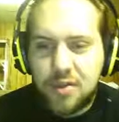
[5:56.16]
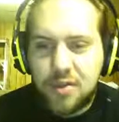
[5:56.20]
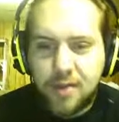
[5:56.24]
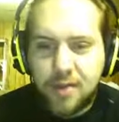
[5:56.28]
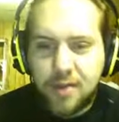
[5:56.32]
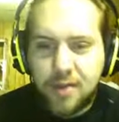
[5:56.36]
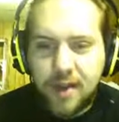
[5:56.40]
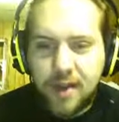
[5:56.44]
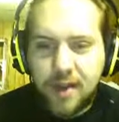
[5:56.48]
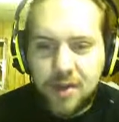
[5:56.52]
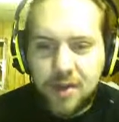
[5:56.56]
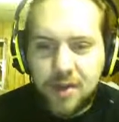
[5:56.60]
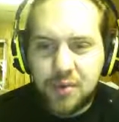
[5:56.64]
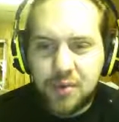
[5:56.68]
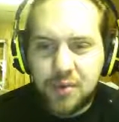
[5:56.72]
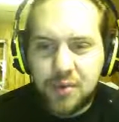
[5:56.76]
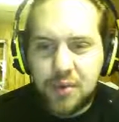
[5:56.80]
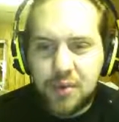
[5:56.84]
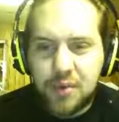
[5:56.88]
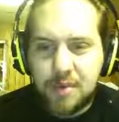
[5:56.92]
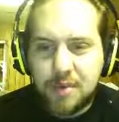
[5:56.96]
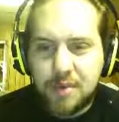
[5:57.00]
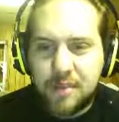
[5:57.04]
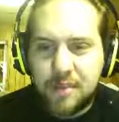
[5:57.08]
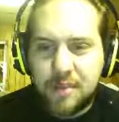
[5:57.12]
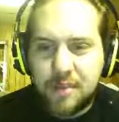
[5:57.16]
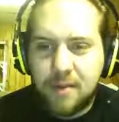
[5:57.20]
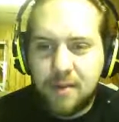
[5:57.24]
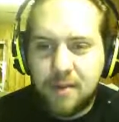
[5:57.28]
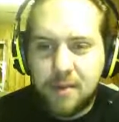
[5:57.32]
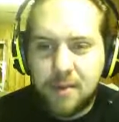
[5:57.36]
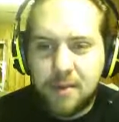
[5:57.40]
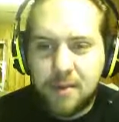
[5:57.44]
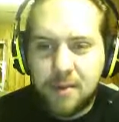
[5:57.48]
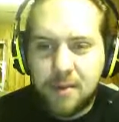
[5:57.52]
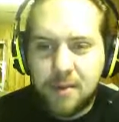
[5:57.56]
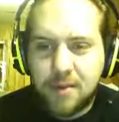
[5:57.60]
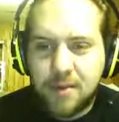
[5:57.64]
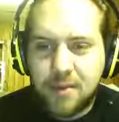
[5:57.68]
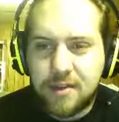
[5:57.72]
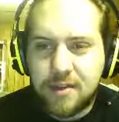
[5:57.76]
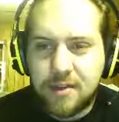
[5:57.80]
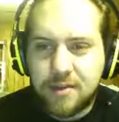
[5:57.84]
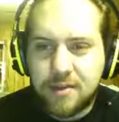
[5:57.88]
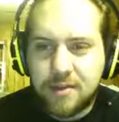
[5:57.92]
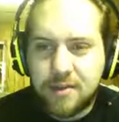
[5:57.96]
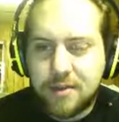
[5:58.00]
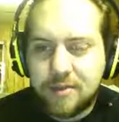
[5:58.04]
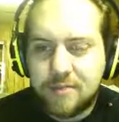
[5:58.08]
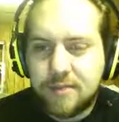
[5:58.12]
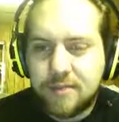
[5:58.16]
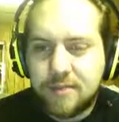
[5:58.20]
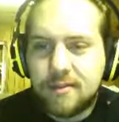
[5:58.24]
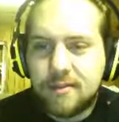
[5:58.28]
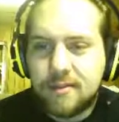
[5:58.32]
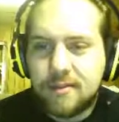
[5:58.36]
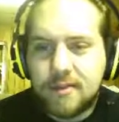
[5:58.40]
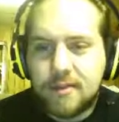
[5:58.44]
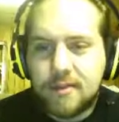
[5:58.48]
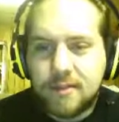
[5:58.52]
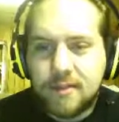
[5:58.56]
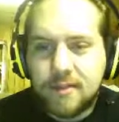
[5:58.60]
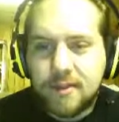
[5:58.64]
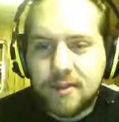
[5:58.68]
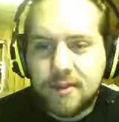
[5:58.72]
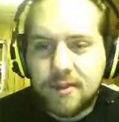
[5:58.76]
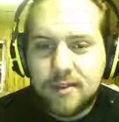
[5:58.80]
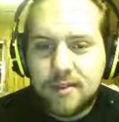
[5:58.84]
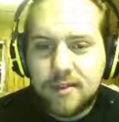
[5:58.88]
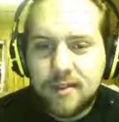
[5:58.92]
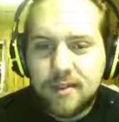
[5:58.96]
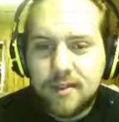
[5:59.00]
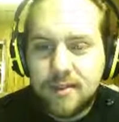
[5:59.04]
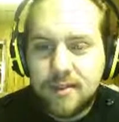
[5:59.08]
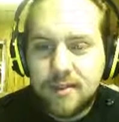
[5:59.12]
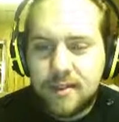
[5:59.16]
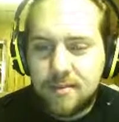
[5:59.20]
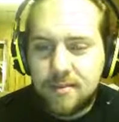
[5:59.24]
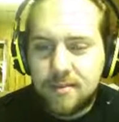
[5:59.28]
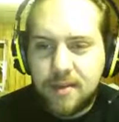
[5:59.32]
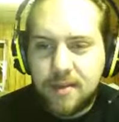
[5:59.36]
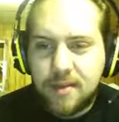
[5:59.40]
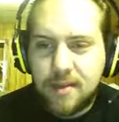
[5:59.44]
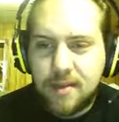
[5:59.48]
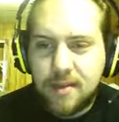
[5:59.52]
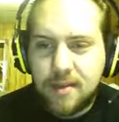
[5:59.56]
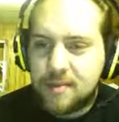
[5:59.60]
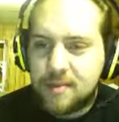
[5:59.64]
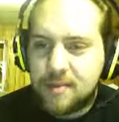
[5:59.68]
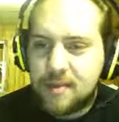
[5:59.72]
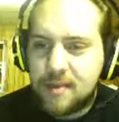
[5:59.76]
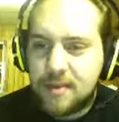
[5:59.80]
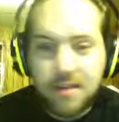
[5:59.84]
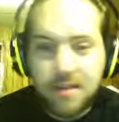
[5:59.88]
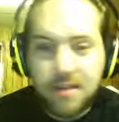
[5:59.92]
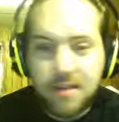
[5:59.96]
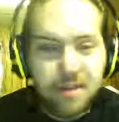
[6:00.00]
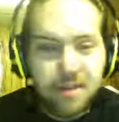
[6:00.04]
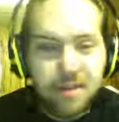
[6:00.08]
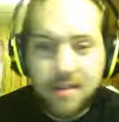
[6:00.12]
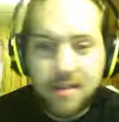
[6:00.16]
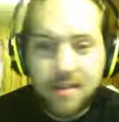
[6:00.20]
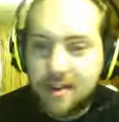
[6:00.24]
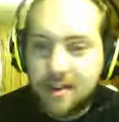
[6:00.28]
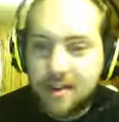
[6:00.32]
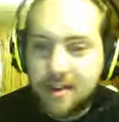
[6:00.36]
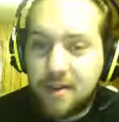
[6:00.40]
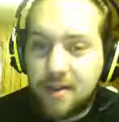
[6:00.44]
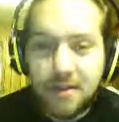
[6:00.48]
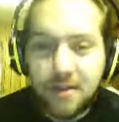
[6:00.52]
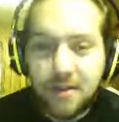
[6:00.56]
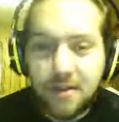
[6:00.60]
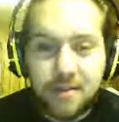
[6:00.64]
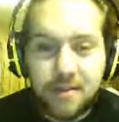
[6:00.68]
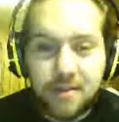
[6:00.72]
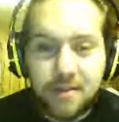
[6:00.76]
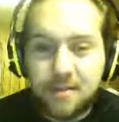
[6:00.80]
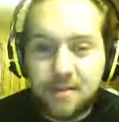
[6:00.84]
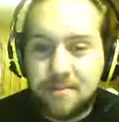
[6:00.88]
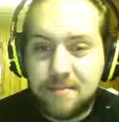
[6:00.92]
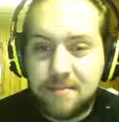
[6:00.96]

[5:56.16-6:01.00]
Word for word: actual human emotion because I'm, he's my starter and I don't want to lose him.